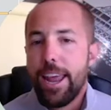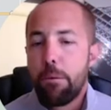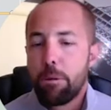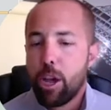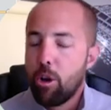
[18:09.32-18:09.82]

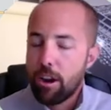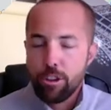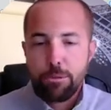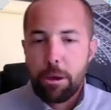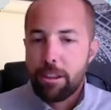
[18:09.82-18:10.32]
down below. I
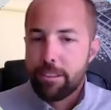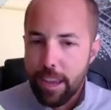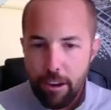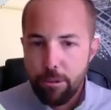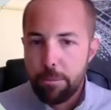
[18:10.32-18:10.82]
respond to
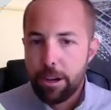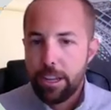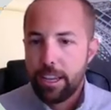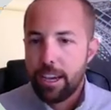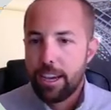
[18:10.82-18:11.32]

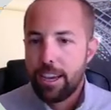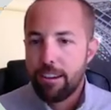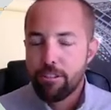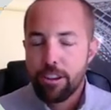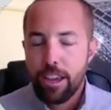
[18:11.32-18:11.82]
everybody, uh,
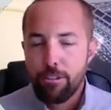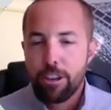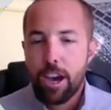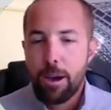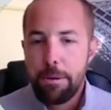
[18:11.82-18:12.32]
every every
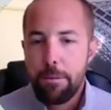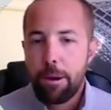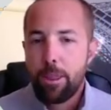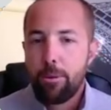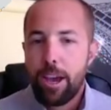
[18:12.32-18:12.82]
comment,
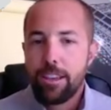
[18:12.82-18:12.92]
by the way.